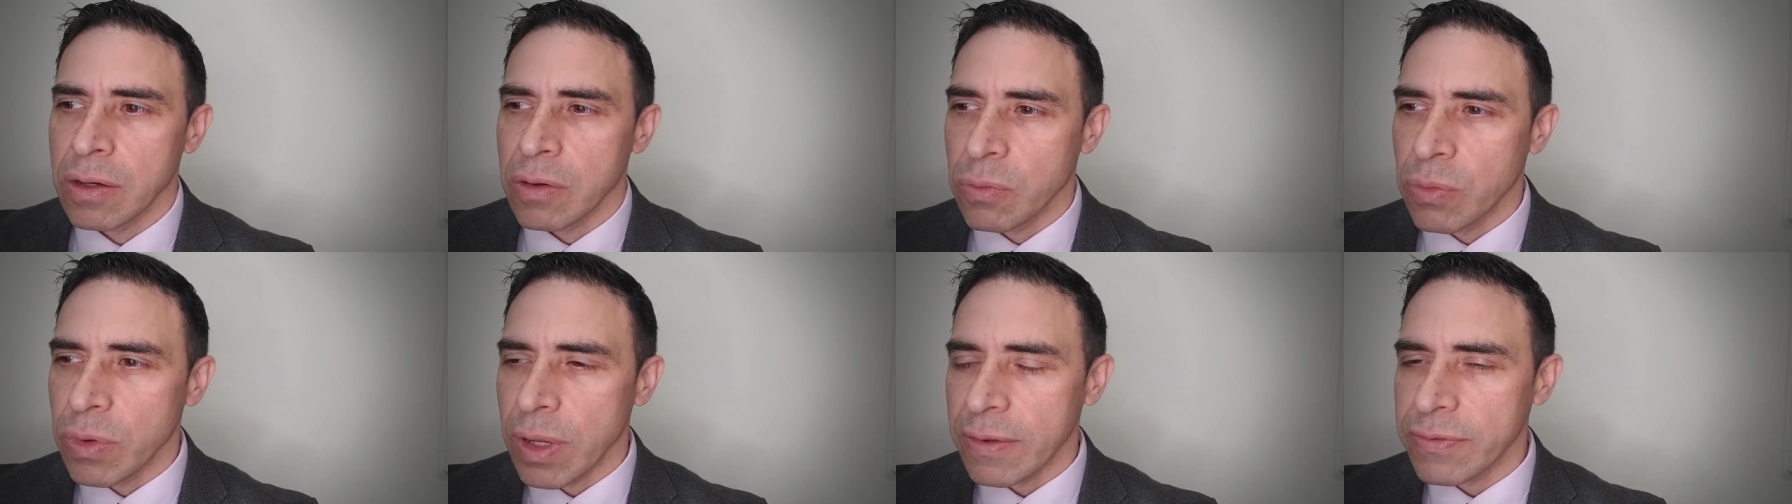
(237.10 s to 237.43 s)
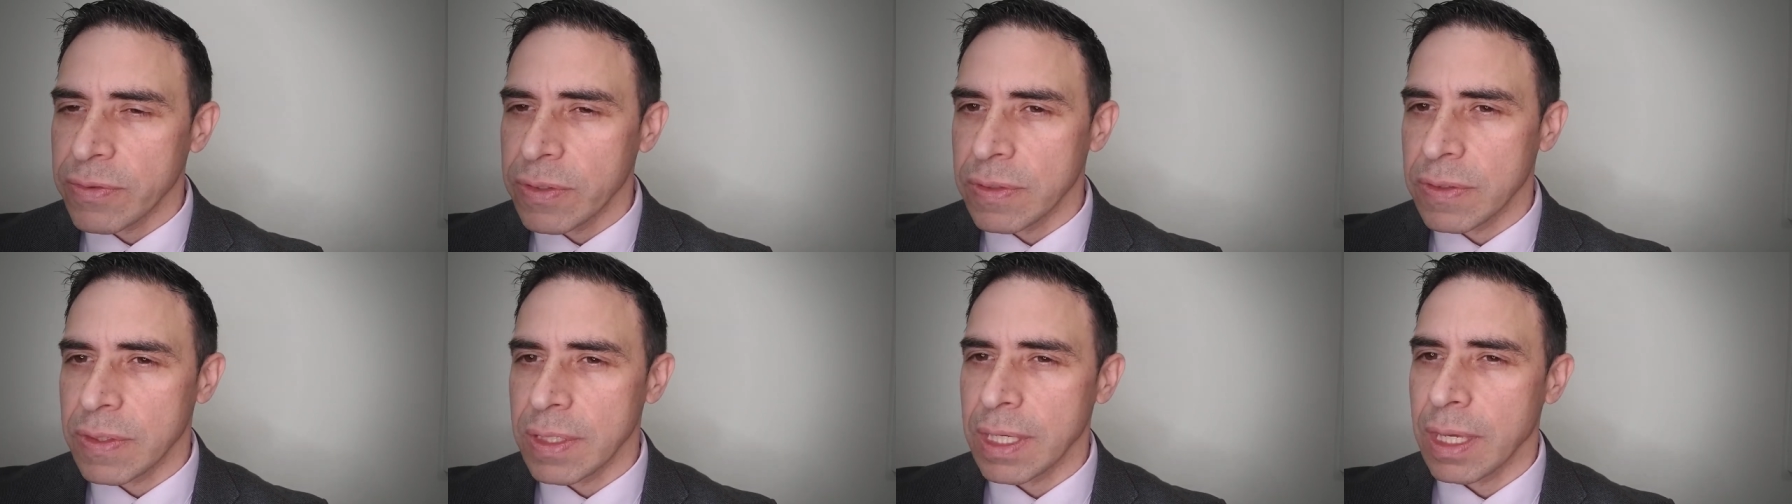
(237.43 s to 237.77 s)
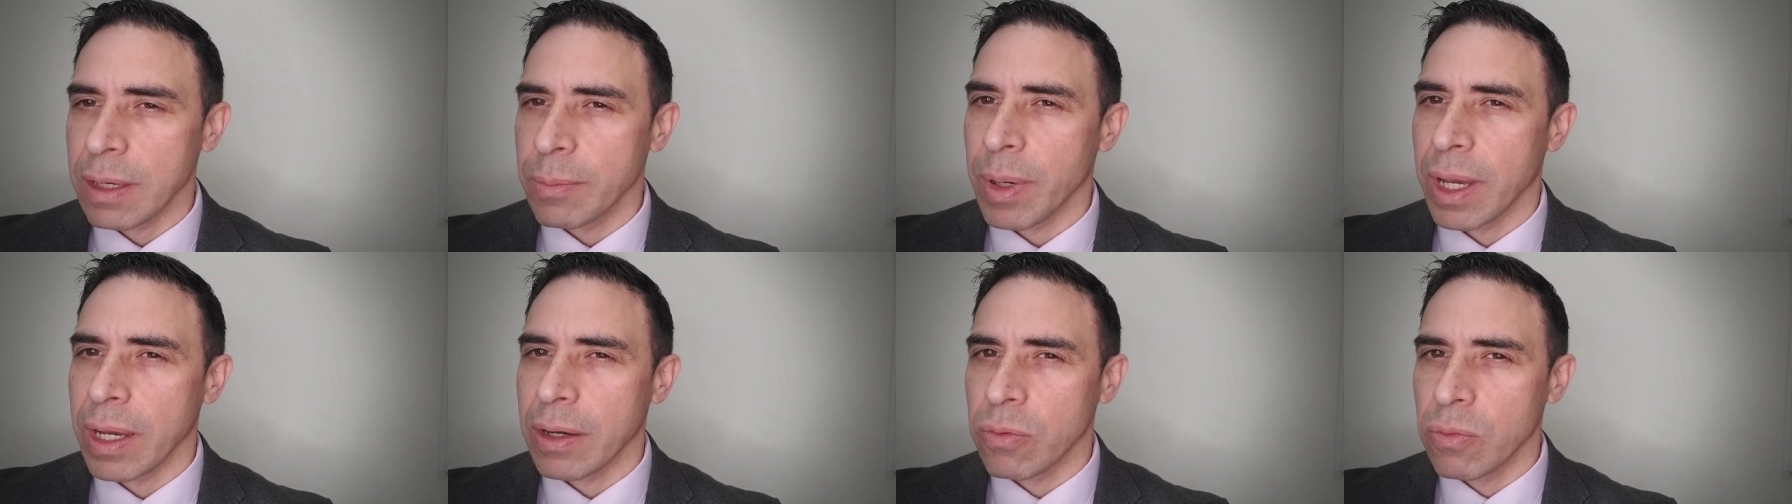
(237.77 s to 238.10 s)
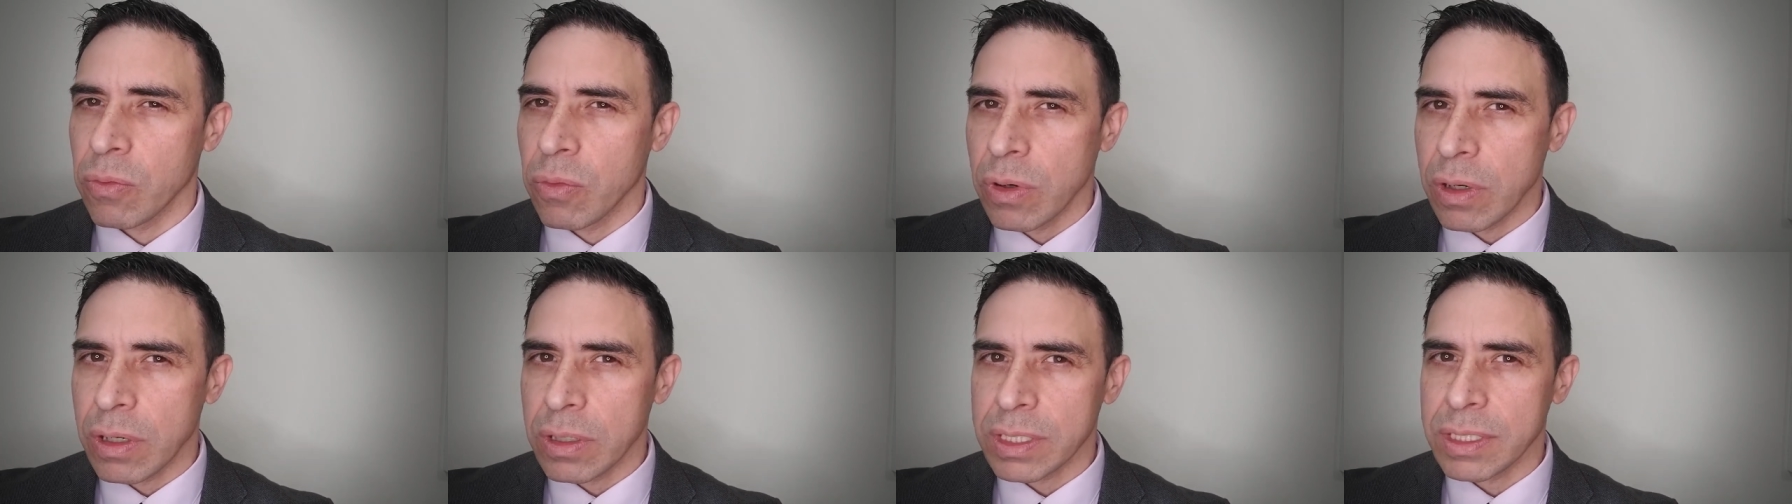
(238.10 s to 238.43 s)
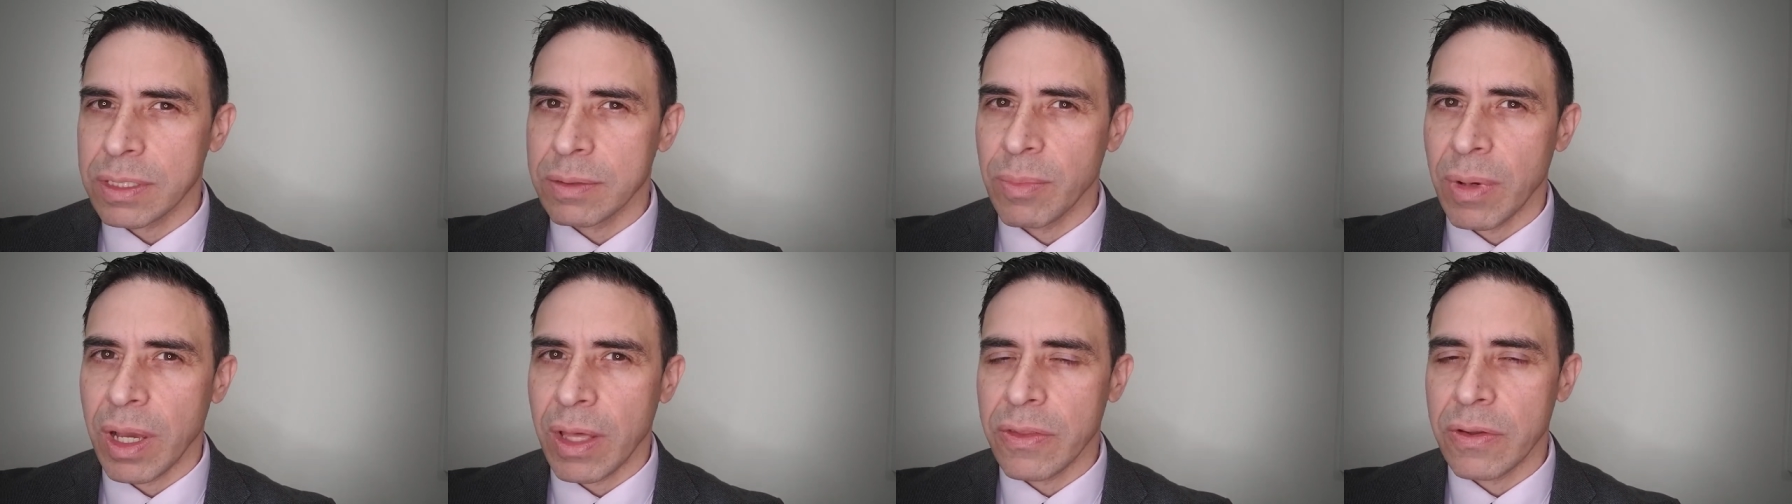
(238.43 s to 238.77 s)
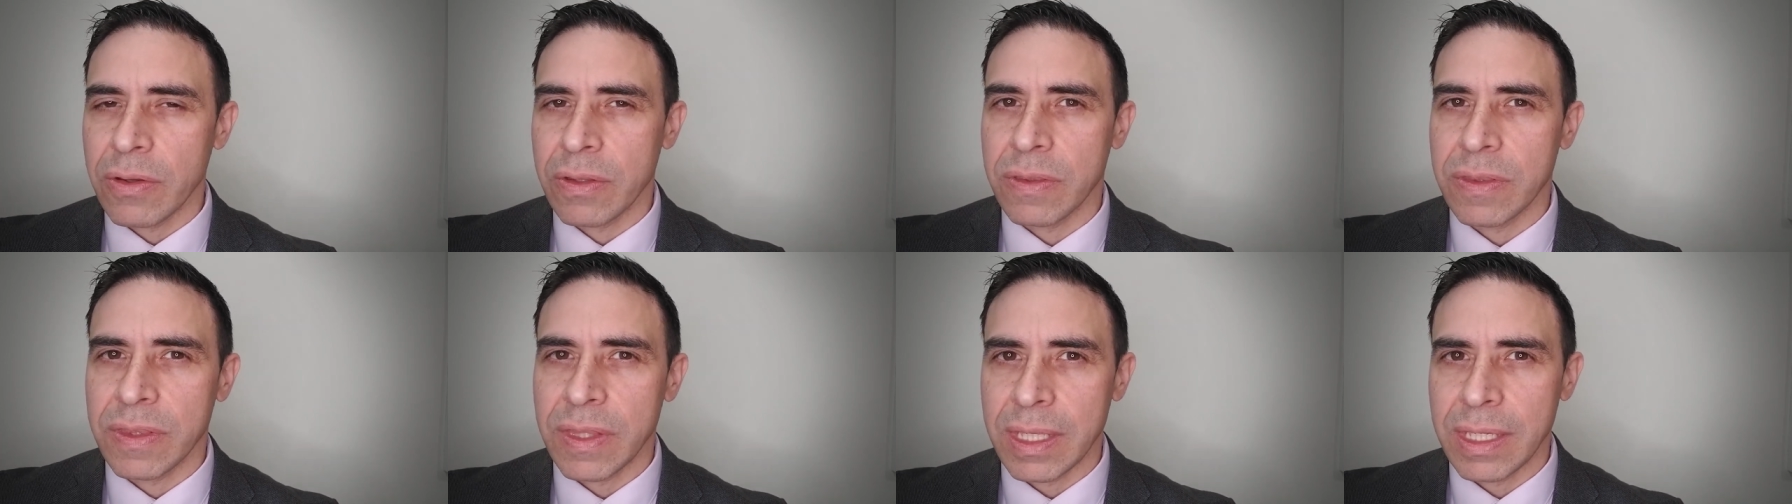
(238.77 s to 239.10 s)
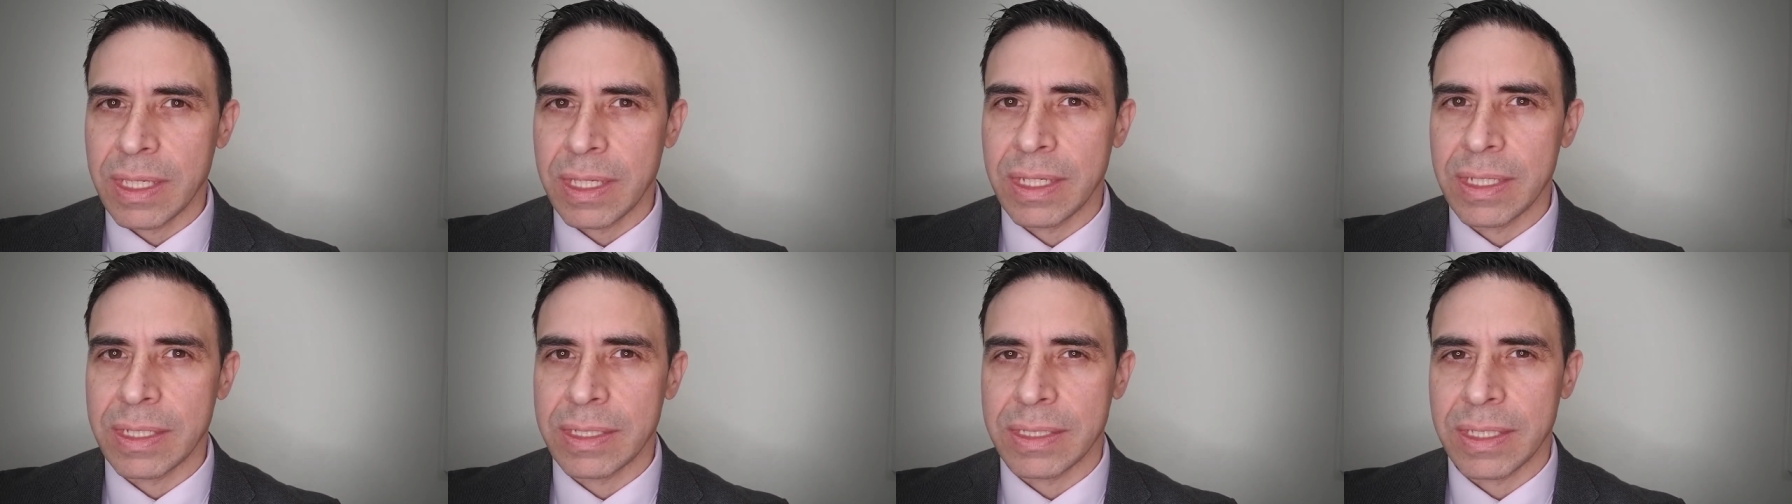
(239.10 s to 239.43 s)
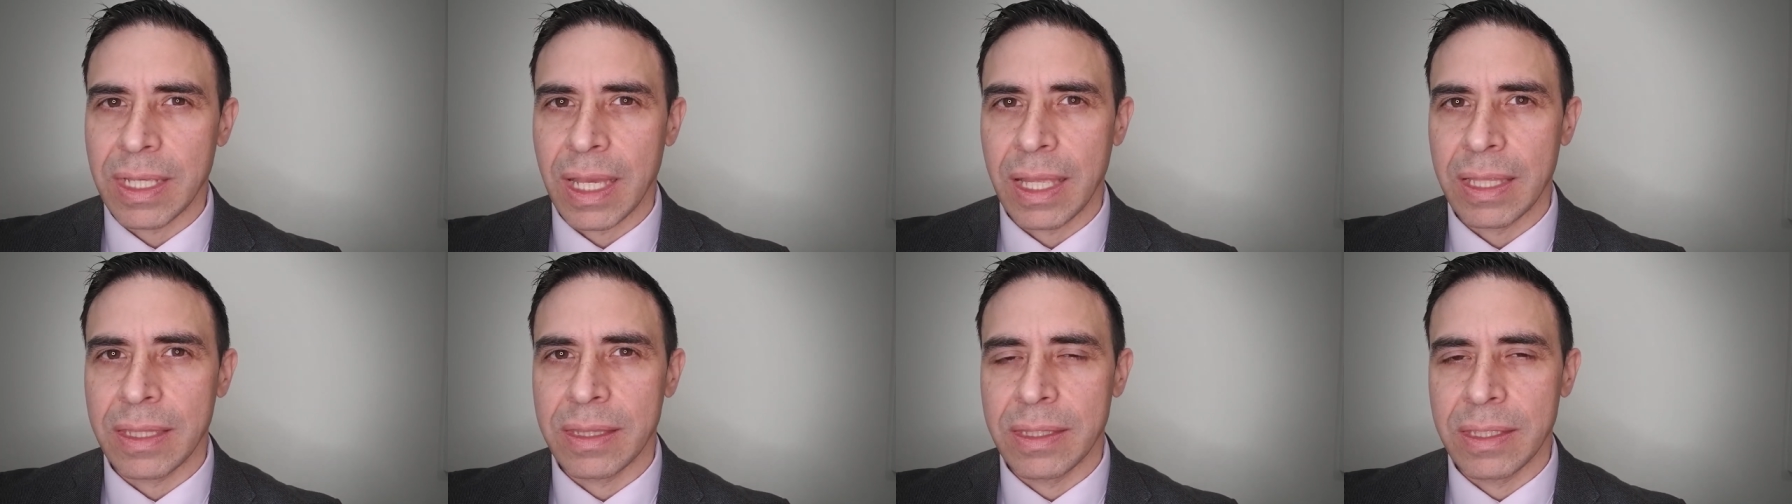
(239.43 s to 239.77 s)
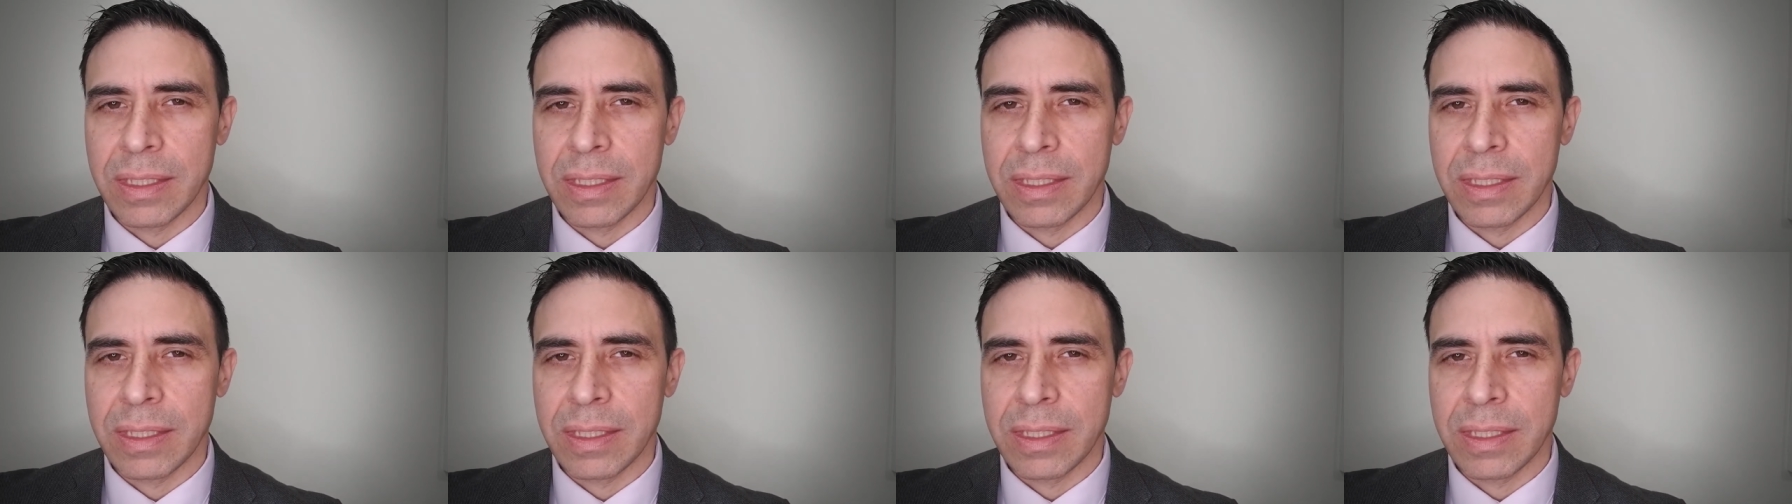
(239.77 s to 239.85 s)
we have to think about what are some other things that